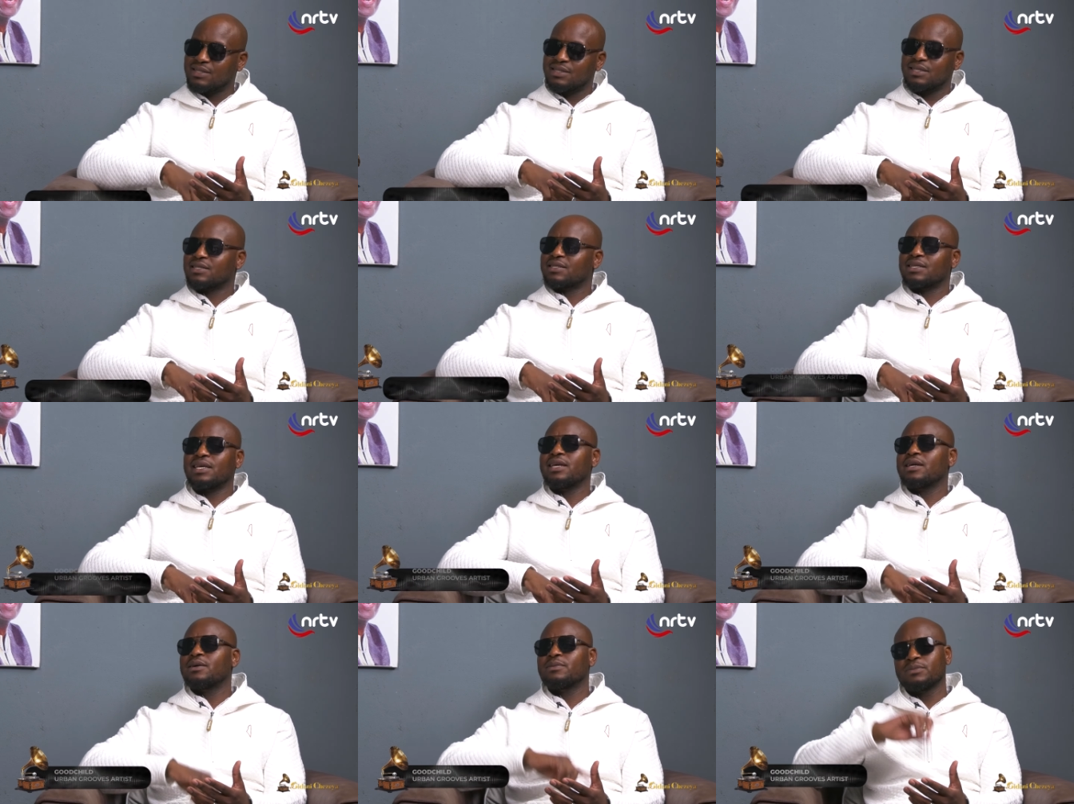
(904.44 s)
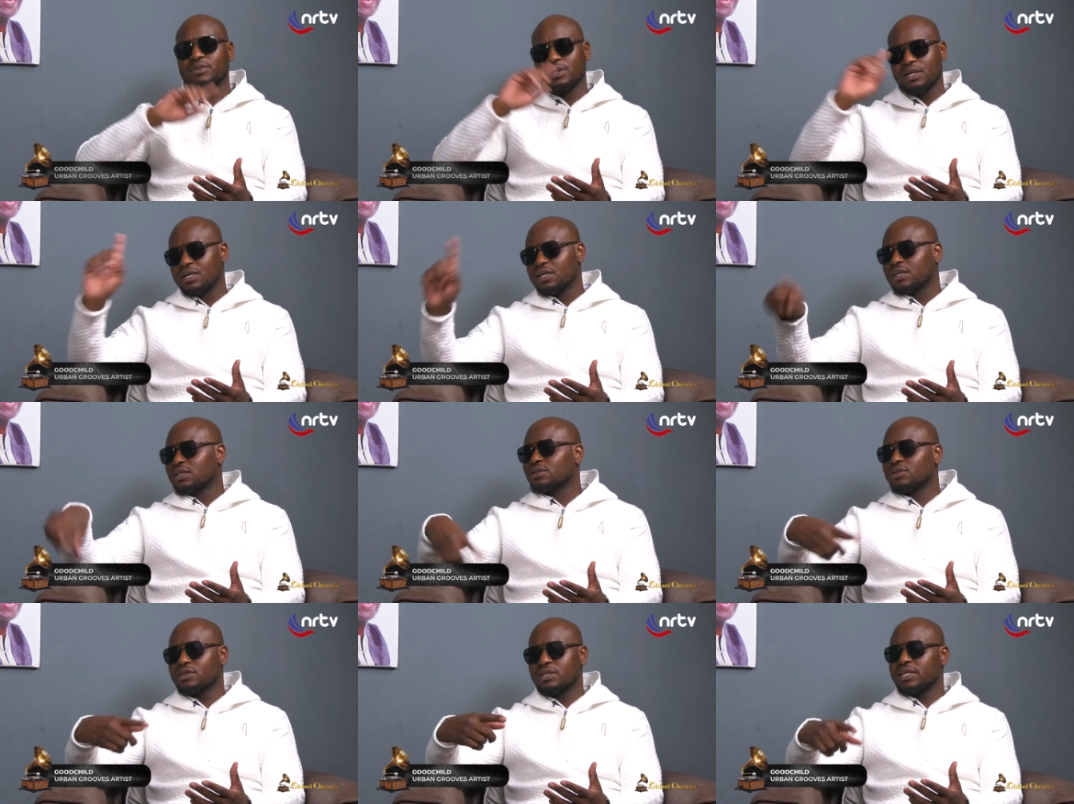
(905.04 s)
6 a.m.
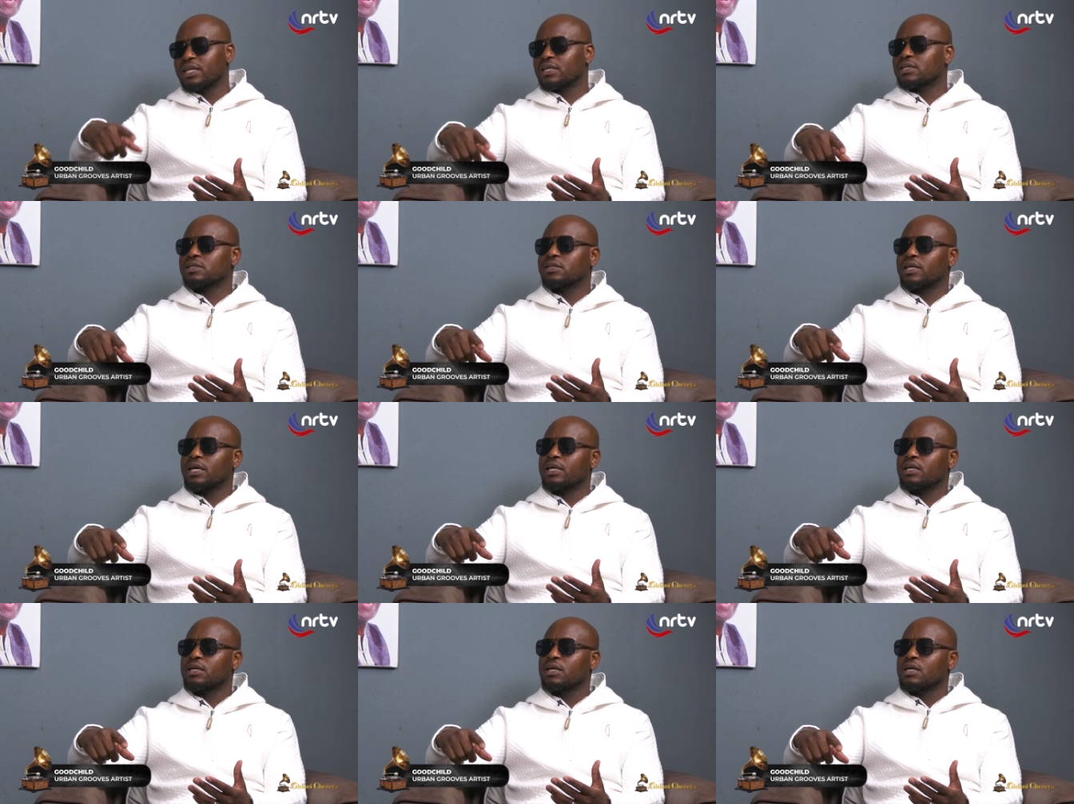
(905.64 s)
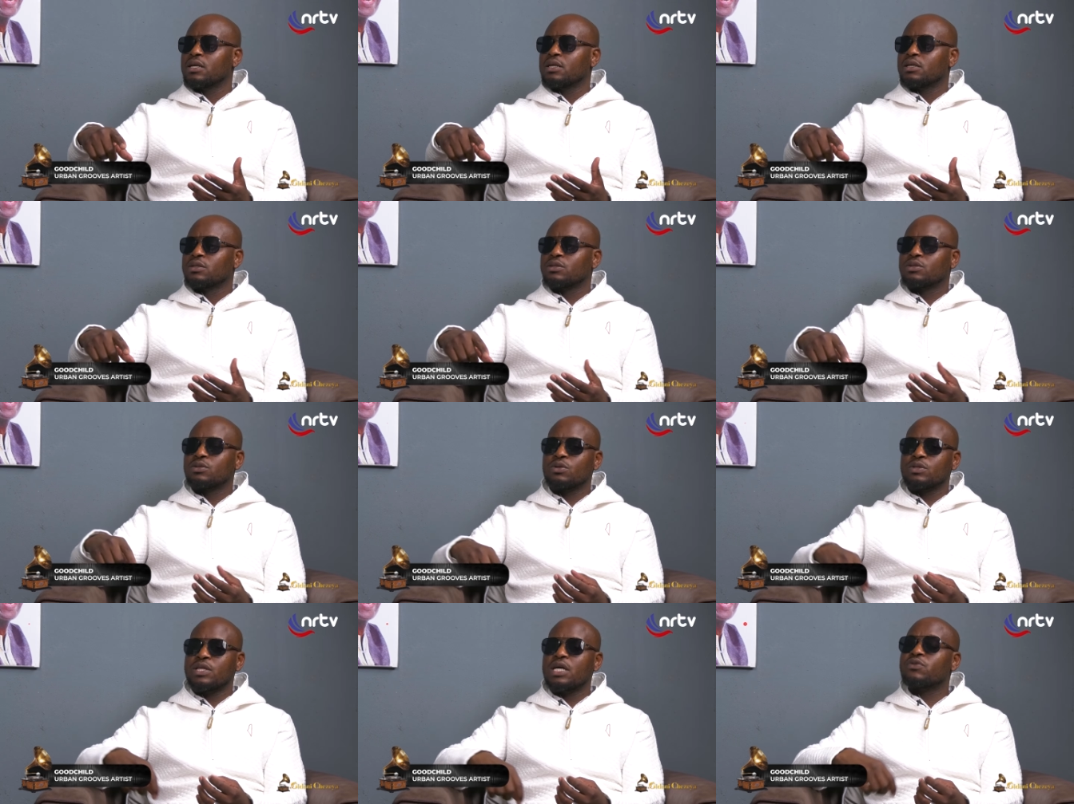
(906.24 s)
to the next day.
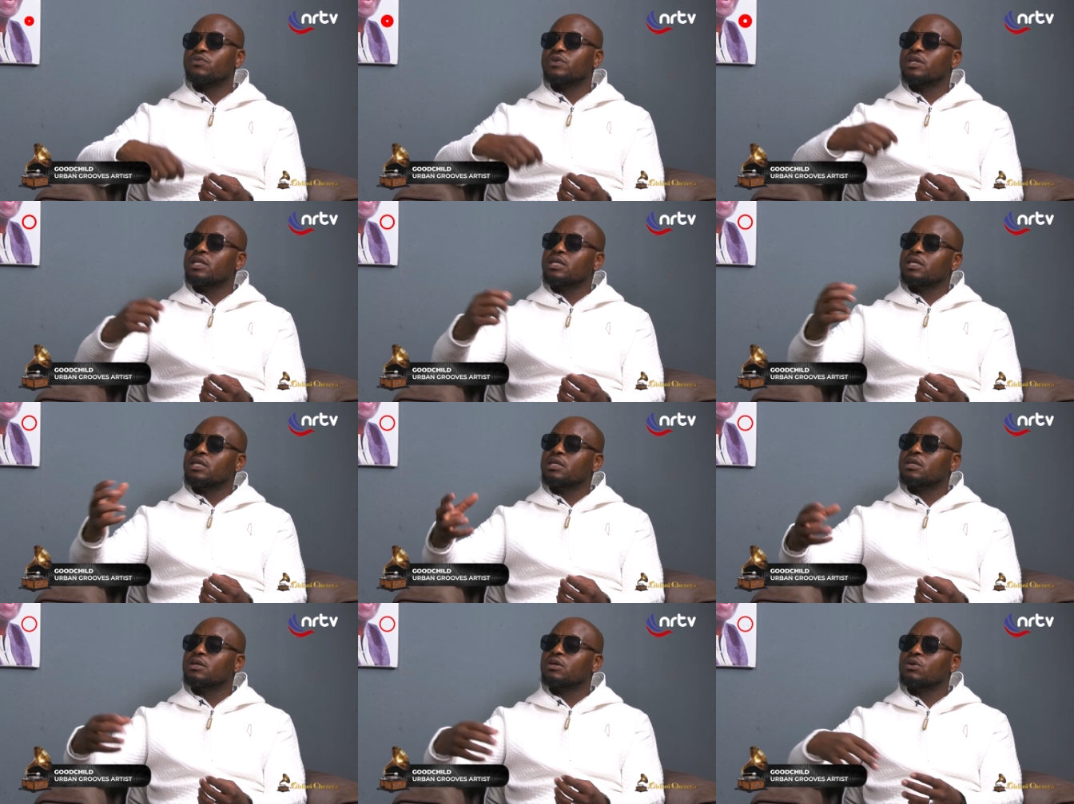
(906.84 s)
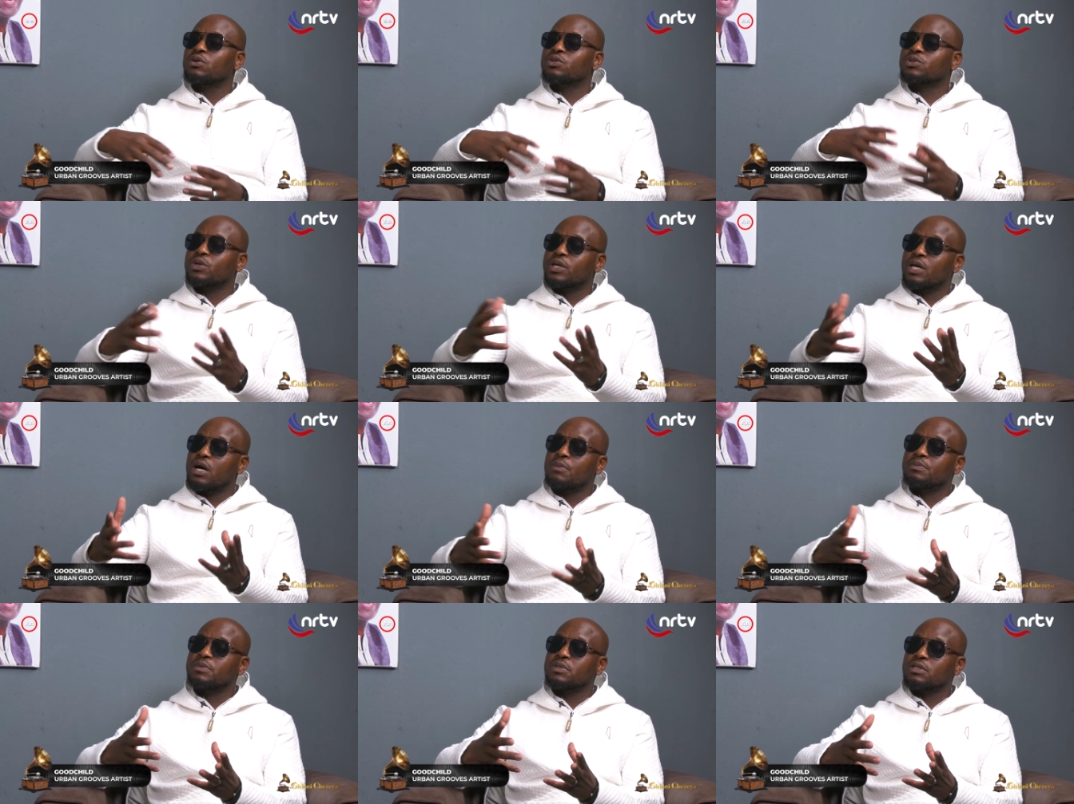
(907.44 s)
So that really also
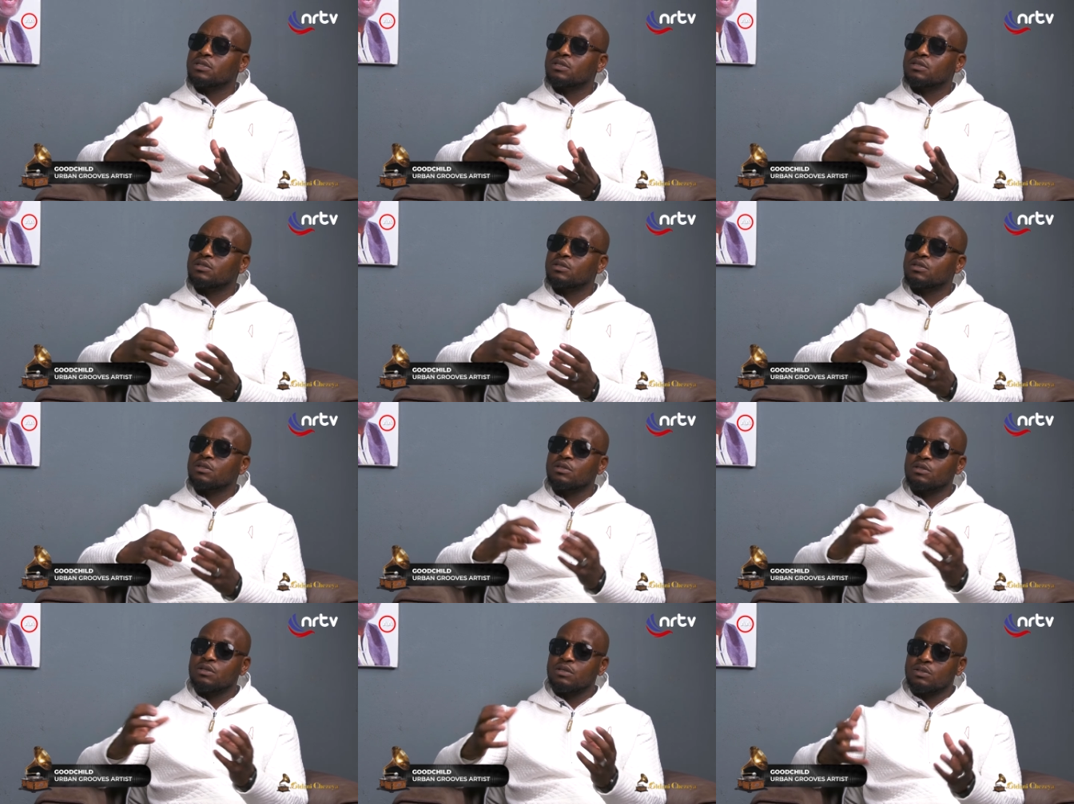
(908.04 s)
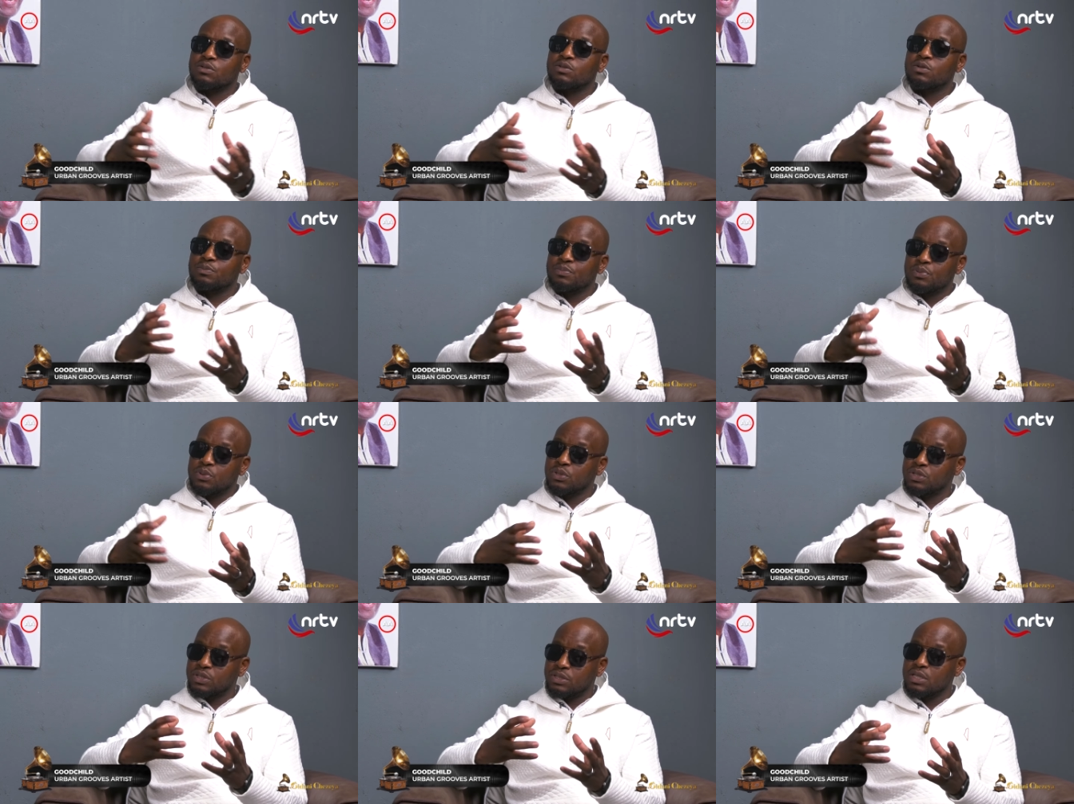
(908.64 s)
helped us to
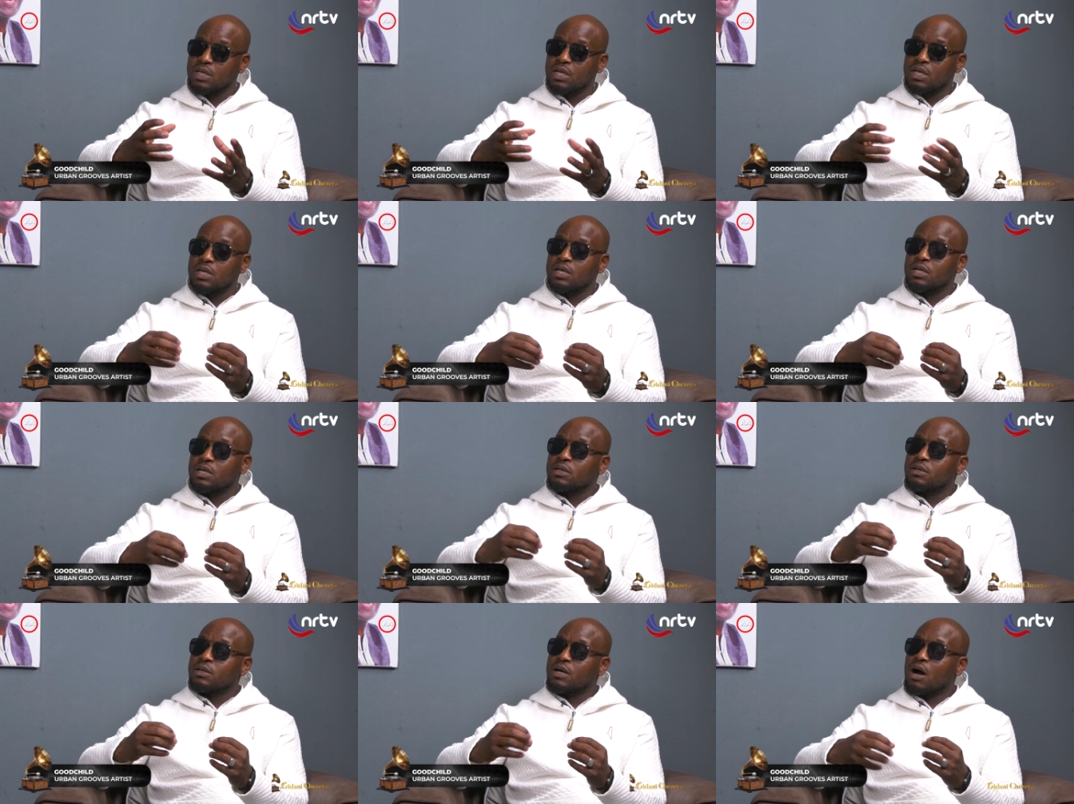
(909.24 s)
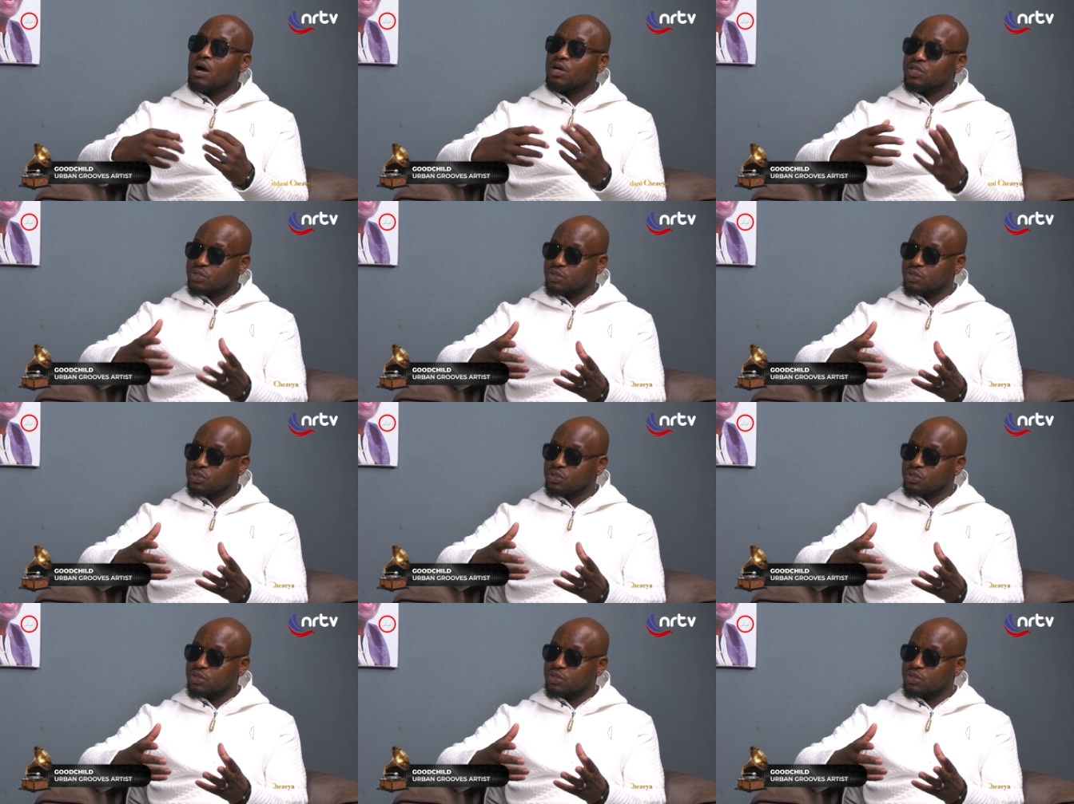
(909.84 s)
push our